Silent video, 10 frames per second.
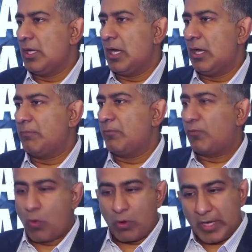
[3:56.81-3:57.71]
um,
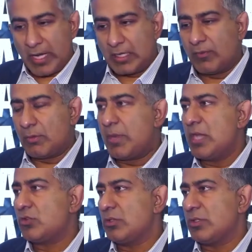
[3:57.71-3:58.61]
for a given
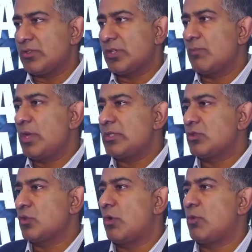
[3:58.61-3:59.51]
patient. In some ways,
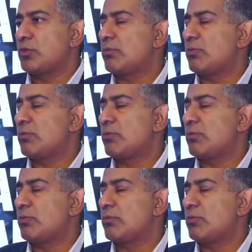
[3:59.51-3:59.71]
it's almost